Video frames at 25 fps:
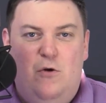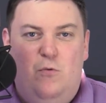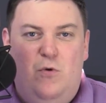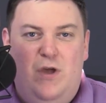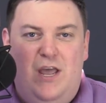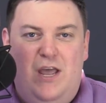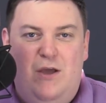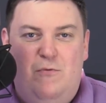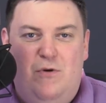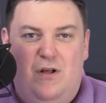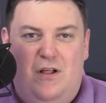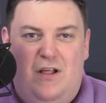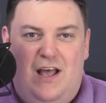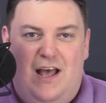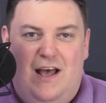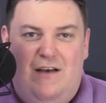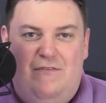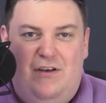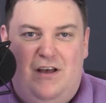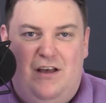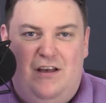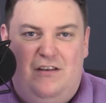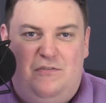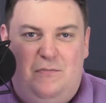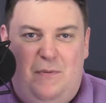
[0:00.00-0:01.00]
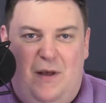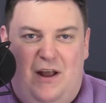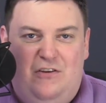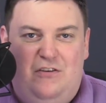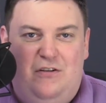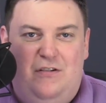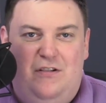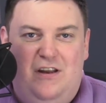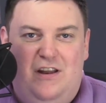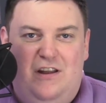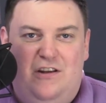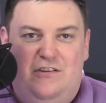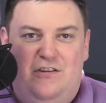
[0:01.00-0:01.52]
We will have a special
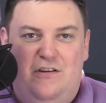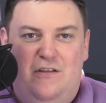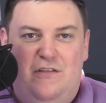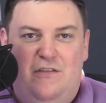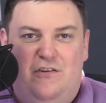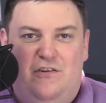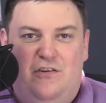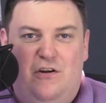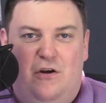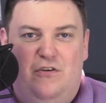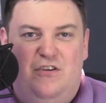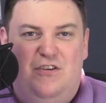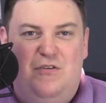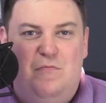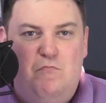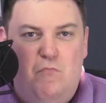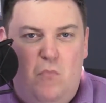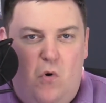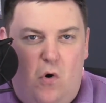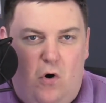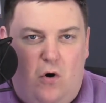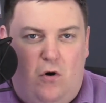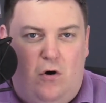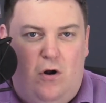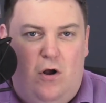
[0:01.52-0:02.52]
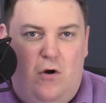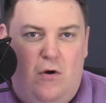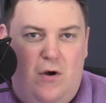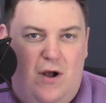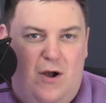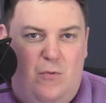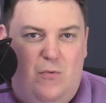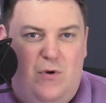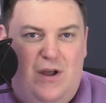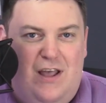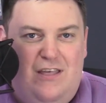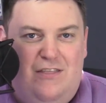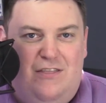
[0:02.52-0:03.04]
edition of the show tomorrow
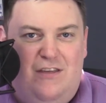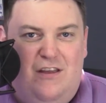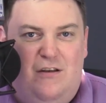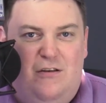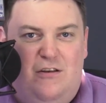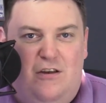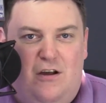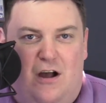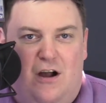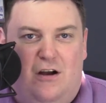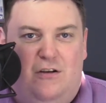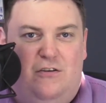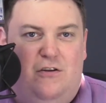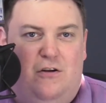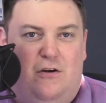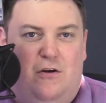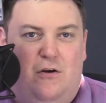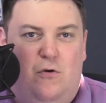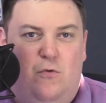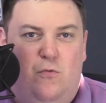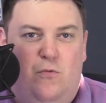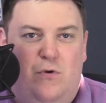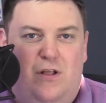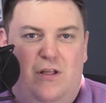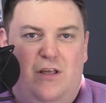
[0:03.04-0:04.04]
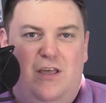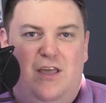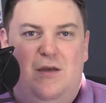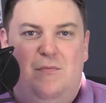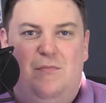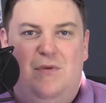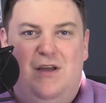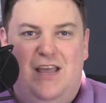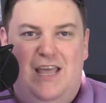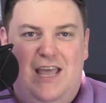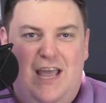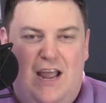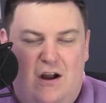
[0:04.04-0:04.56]
with Dr.
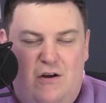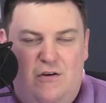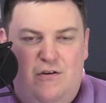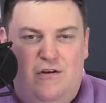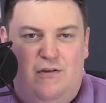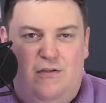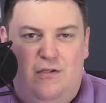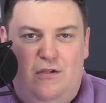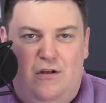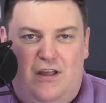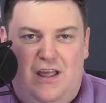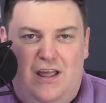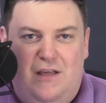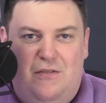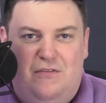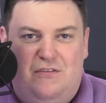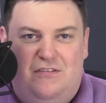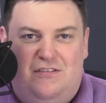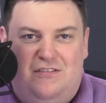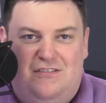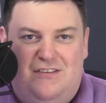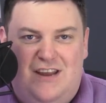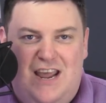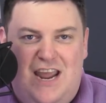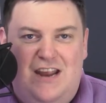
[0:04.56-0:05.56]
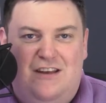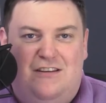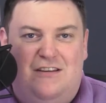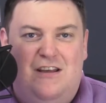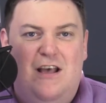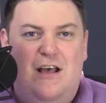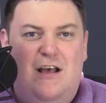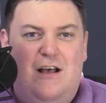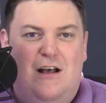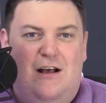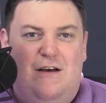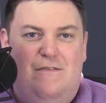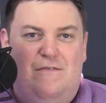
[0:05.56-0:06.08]
William Gardner, looking at the state
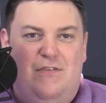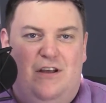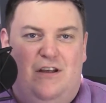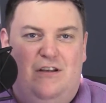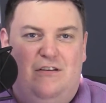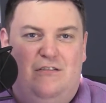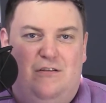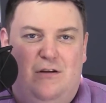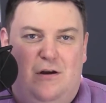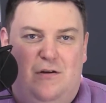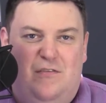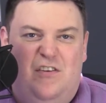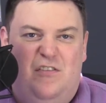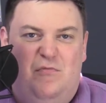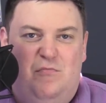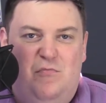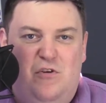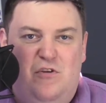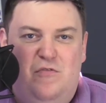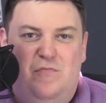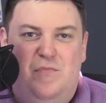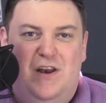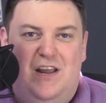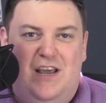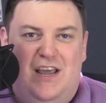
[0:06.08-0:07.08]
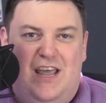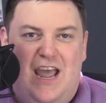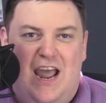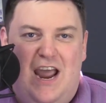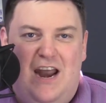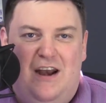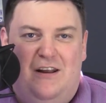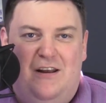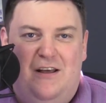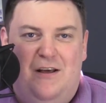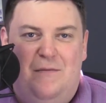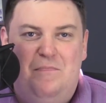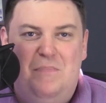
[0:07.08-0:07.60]
of the conservative movement in
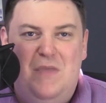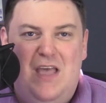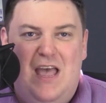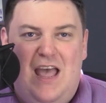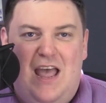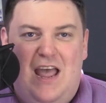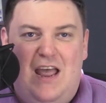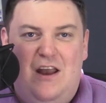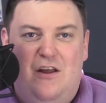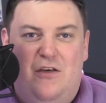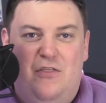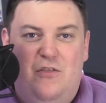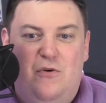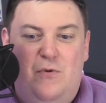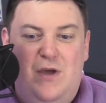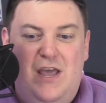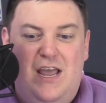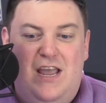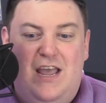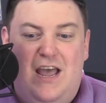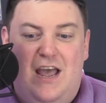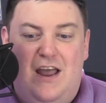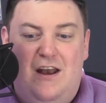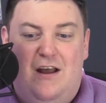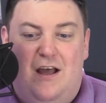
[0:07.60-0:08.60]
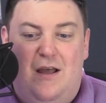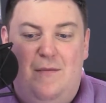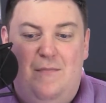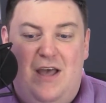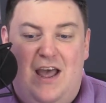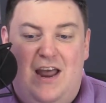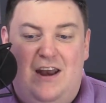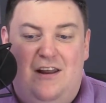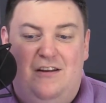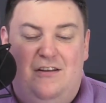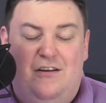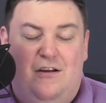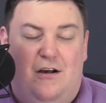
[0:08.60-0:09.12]
Canada. And on the weekend, I'm
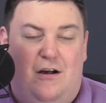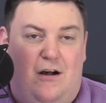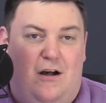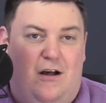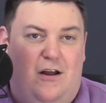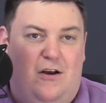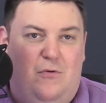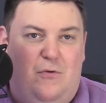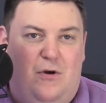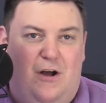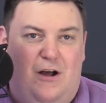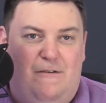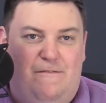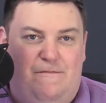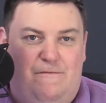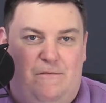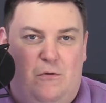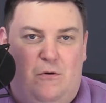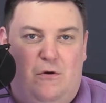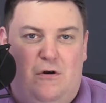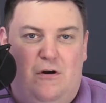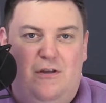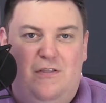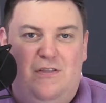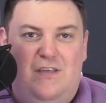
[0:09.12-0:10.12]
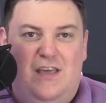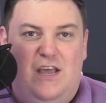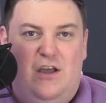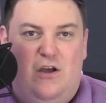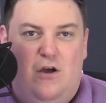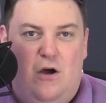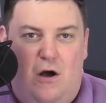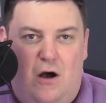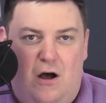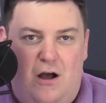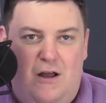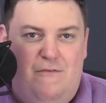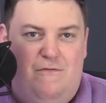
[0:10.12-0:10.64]
headed to Ottawa for the
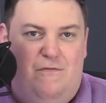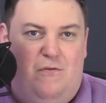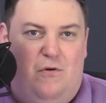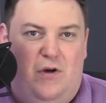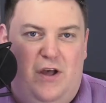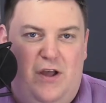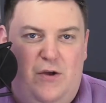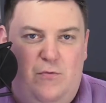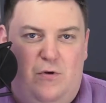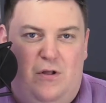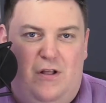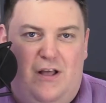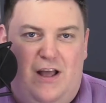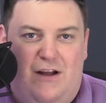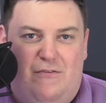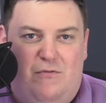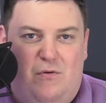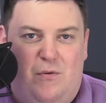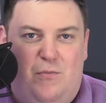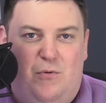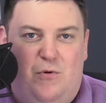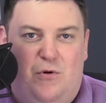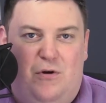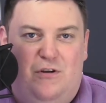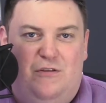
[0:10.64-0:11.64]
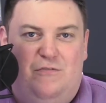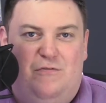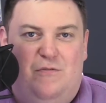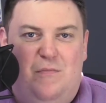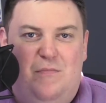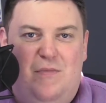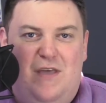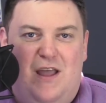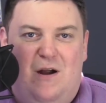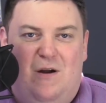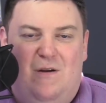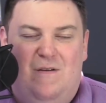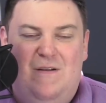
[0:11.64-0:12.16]
convoy. We'll have reports
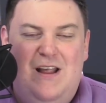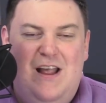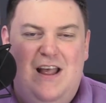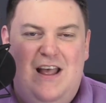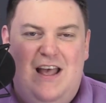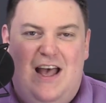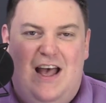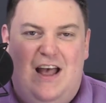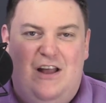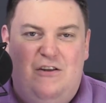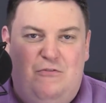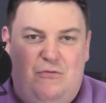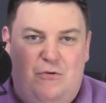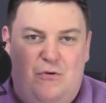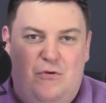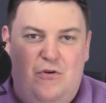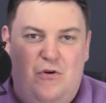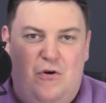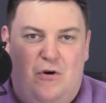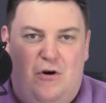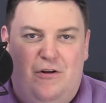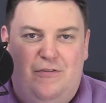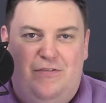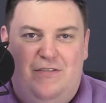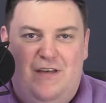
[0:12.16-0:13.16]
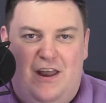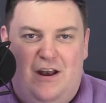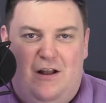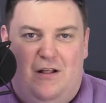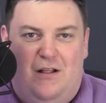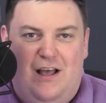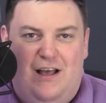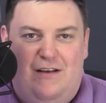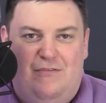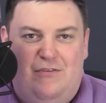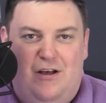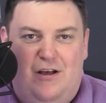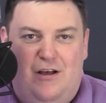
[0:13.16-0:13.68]
from there at True North, and I'll
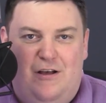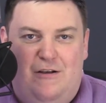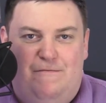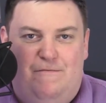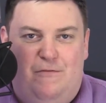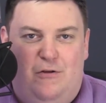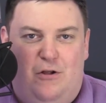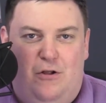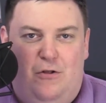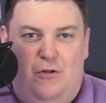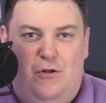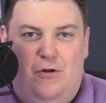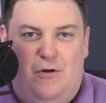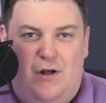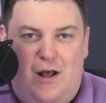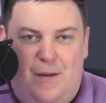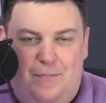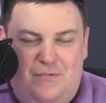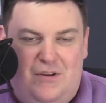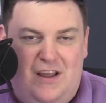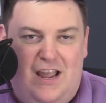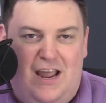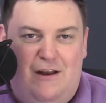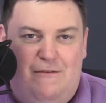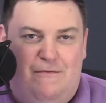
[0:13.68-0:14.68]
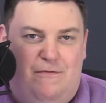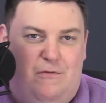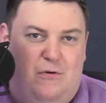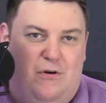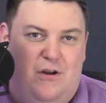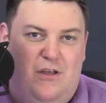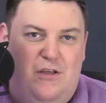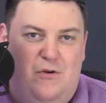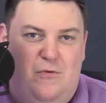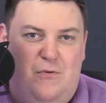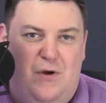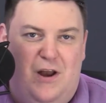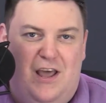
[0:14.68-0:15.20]
have a full update for
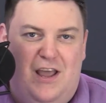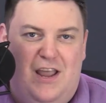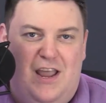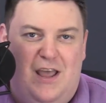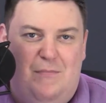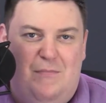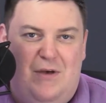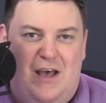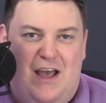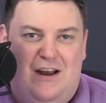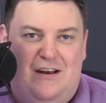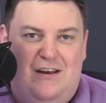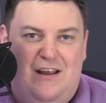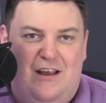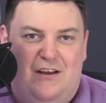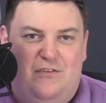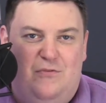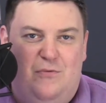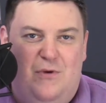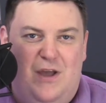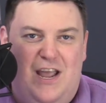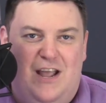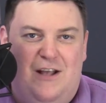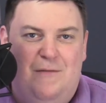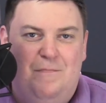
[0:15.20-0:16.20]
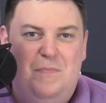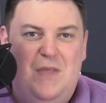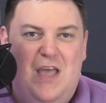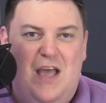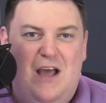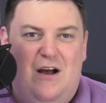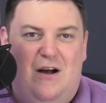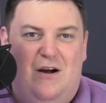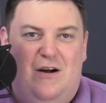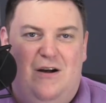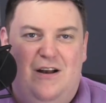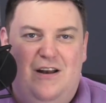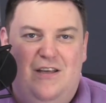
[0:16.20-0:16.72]
you when I get back next week
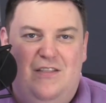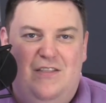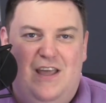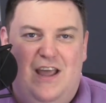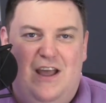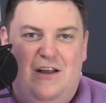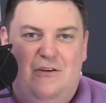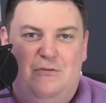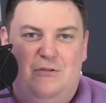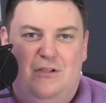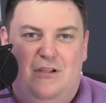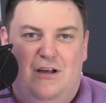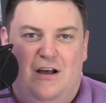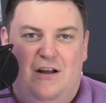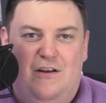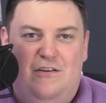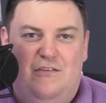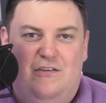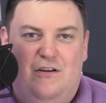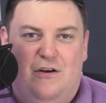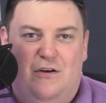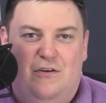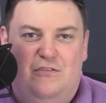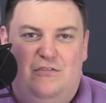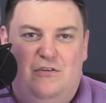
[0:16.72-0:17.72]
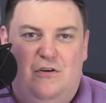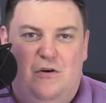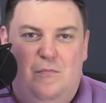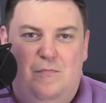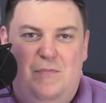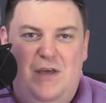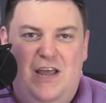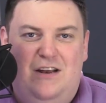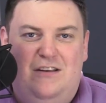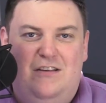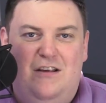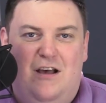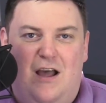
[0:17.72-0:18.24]
on the Andrew Lawton Show. So
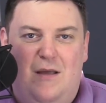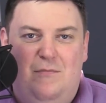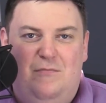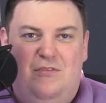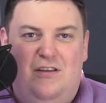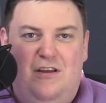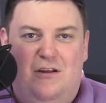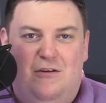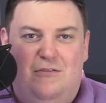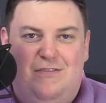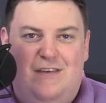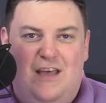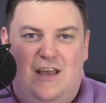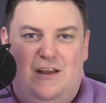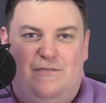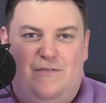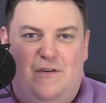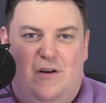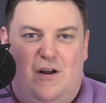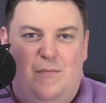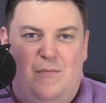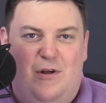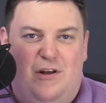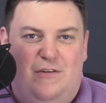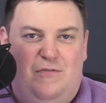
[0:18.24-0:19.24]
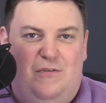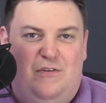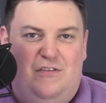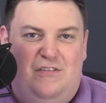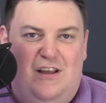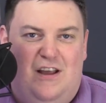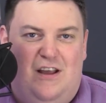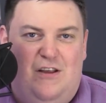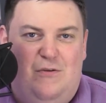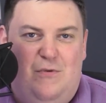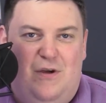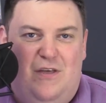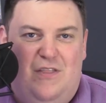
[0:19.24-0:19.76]
big times here. Thanks very much for
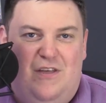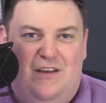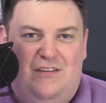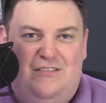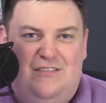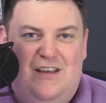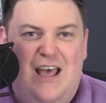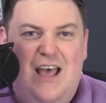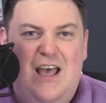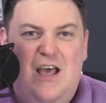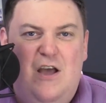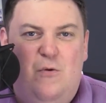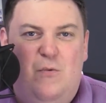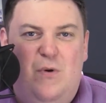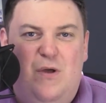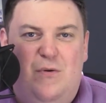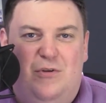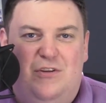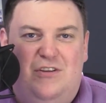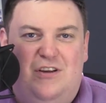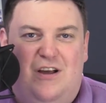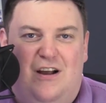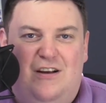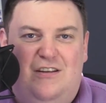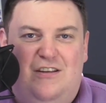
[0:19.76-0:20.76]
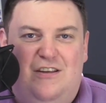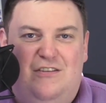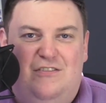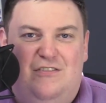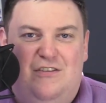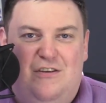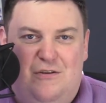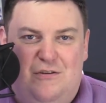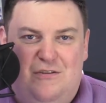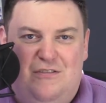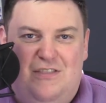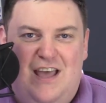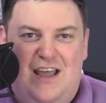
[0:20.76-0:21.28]
sticking with us. We will talk to you
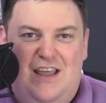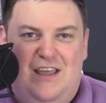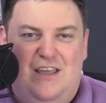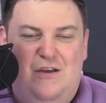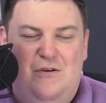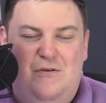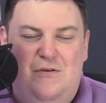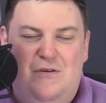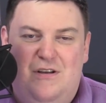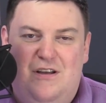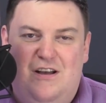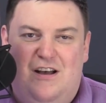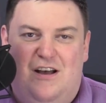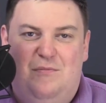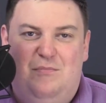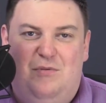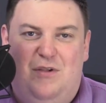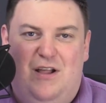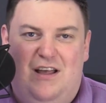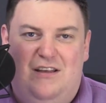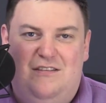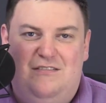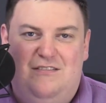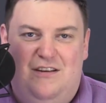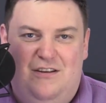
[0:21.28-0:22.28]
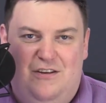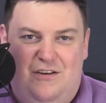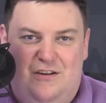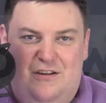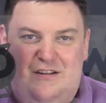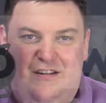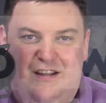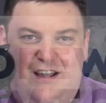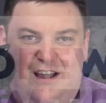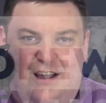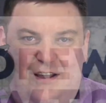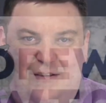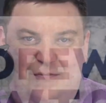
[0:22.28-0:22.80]
soon. Thank you. God bless, and
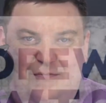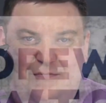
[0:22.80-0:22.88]
good day.